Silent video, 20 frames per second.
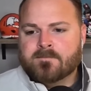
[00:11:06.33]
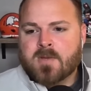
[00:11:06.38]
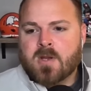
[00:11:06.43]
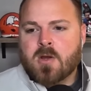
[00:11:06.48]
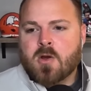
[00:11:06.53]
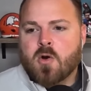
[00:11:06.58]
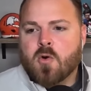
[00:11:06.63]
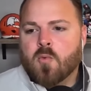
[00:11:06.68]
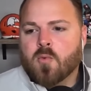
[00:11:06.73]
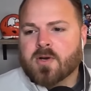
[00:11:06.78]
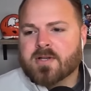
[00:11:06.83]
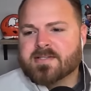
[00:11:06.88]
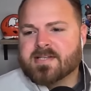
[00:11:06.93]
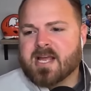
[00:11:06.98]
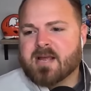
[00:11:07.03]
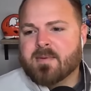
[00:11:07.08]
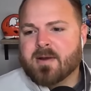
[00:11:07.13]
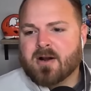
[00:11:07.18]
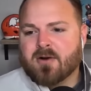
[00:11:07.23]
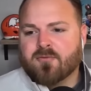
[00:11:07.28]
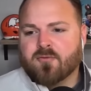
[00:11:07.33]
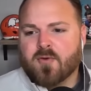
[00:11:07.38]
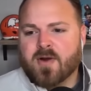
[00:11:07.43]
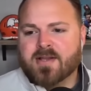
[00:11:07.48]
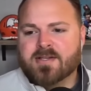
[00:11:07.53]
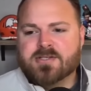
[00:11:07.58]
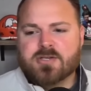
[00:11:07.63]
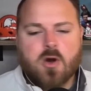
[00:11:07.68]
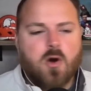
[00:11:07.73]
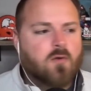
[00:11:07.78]
I want to tell you about our
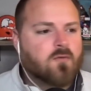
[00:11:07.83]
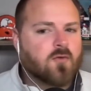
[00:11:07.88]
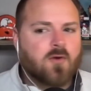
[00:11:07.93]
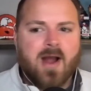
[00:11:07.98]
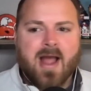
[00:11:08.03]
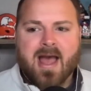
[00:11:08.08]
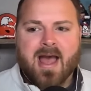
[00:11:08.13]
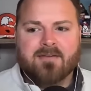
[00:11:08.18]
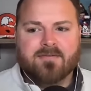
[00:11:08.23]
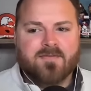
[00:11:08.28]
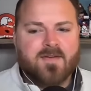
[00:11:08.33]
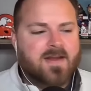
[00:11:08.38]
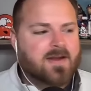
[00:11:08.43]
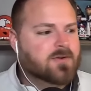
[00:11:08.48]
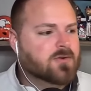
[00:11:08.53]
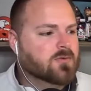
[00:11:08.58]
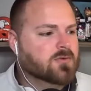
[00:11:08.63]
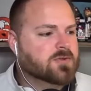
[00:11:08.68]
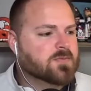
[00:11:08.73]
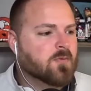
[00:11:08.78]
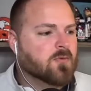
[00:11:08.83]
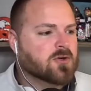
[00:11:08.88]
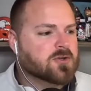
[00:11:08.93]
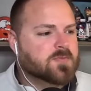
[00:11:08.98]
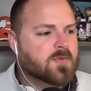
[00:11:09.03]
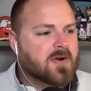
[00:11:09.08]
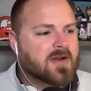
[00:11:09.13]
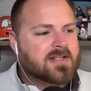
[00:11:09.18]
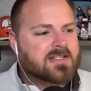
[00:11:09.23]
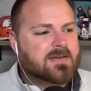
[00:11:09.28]
friends over at FanDuel
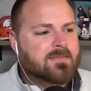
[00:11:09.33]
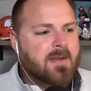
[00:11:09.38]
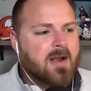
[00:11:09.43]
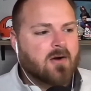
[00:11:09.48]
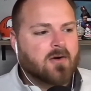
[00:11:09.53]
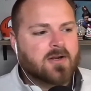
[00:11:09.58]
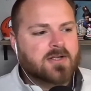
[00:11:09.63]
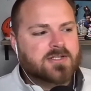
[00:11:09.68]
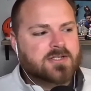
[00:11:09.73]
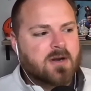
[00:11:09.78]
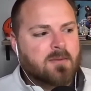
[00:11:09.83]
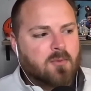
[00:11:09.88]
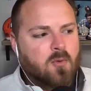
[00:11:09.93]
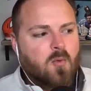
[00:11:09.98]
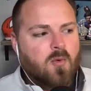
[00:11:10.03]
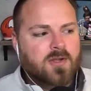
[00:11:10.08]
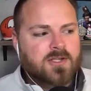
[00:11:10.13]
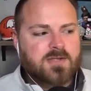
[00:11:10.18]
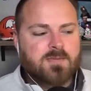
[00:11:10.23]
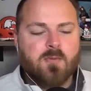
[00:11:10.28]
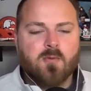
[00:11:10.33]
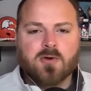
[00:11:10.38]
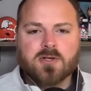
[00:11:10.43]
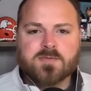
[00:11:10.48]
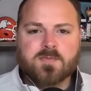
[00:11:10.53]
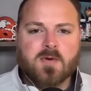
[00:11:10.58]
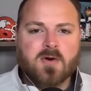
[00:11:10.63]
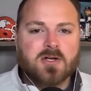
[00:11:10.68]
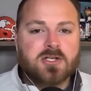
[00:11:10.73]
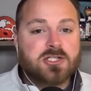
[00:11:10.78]
Sportsbook. It's America's number one
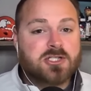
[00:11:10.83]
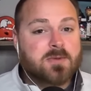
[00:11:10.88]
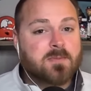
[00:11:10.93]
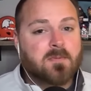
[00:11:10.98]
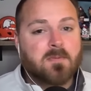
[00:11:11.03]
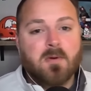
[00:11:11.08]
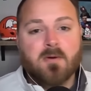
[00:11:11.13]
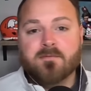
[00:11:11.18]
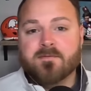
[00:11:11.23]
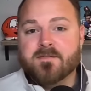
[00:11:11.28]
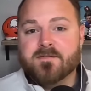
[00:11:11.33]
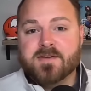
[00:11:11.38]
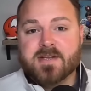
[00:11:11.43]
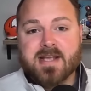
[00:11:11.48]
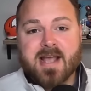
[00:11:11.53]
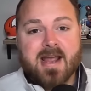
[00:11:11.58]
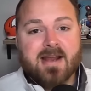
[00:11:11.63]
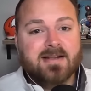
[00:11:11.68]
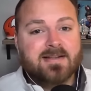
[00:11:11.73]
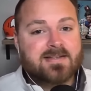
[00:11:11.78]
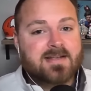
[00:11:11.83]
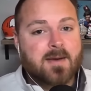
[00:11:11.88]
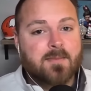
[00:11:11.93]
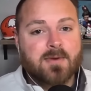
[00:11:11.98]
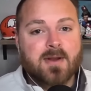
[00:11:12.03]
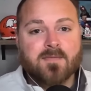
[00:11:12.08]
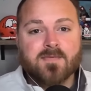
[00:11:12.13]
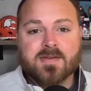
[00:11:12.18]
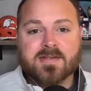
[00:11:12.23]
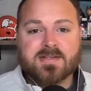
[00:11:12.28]
sportsbook. Super Bowl 58, it's
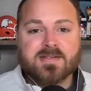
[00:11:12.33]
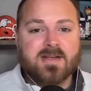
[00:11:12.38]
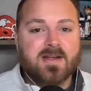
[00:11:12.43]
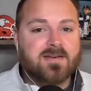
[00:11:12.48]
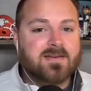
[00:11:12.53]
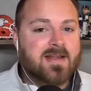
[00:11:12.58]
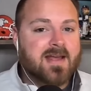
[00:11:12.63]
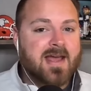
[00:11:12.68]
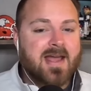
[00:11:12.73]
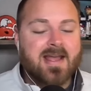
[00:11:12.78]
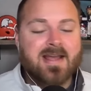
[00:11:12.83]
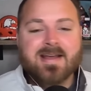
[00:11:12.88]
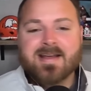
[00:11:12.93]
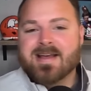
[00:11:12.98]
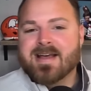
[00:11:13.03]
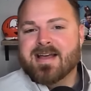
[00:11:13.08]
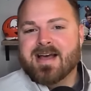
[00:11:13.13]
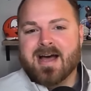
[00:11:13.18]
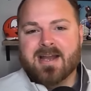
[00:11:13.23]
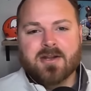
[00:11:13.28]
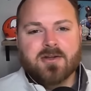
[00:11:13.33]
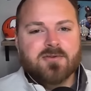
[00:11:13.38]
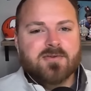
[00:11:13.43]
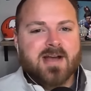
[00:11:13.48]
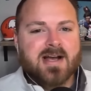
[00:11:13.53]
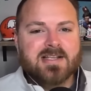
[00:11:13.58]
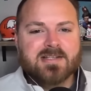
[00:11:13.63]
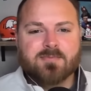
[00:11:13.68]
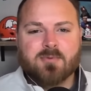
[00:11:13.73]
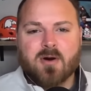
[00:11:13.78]
coming up this Sunday. I know you
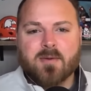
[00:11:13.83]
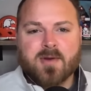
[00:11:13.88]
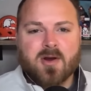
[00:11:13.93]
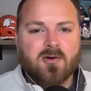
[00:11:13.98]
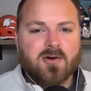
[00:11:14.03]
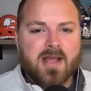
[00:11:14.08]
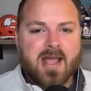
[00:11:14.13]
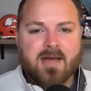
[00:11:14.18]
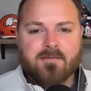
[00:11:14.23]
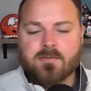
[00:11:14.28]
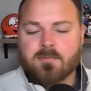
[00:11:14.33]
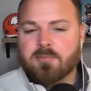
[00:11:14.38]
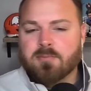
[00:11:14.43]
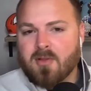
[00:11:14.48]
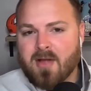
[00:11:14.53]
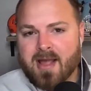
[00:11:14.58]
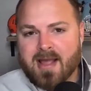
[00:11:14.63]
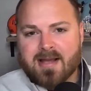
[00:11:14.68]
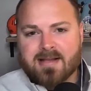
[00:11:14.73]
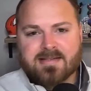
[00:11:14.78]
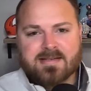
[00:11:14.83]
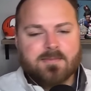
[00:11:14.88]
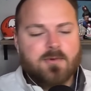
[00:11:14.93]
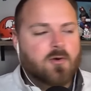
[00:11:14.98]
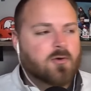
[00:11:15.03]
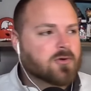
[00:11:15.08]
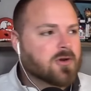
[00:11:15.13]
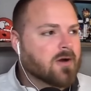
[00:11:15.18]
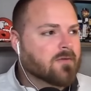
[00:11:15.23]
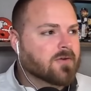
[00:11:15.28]
guys probably already had your plans. I'm
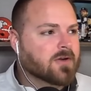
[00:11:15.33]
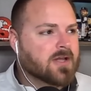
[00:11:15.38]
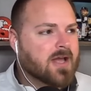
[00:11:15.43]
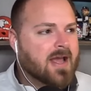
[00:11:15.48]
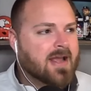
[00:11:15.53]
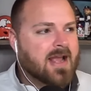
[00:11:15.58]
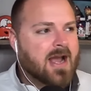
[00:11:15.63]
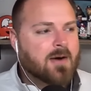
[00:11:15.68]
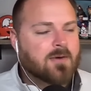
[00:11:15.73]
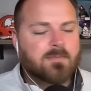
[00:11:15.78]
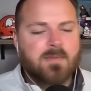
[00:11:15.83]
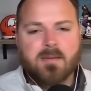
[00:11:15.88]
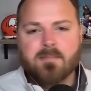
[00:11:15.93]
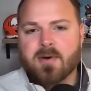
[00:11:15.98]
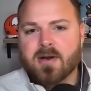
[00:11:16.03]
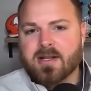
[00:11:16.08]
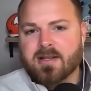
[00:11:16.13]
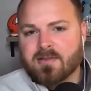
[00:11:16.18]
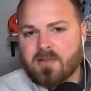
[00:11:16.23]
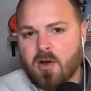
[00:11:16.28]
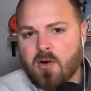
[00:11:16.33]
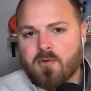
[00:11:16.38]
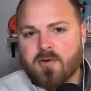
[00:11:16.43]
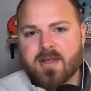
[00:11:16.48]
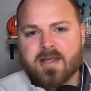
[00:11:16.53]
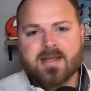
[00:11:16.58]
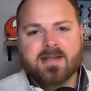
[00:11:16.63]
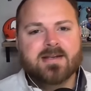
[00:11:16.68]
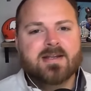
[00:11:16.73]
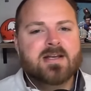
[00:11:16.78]
going over to hang out with my buddy
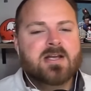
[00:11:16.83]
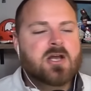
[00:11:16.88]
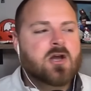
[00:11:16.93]
Logan.